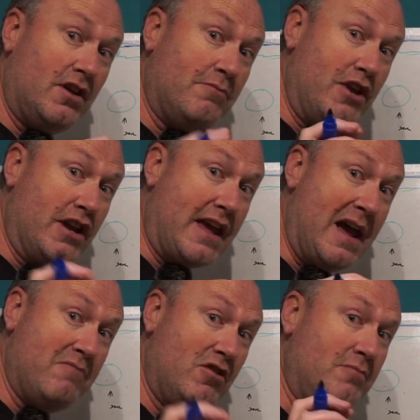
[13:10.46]
but your
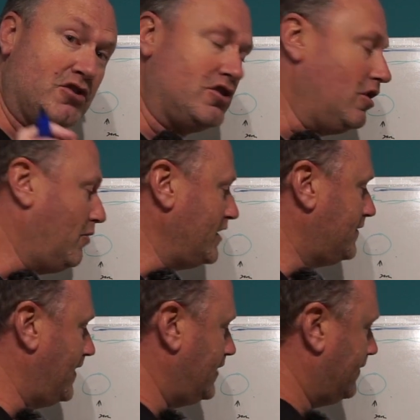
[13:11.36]
camera must always
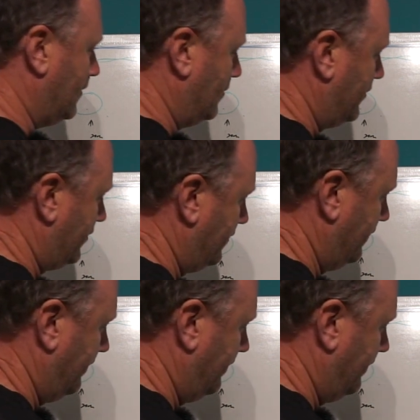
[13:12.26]
face forwards.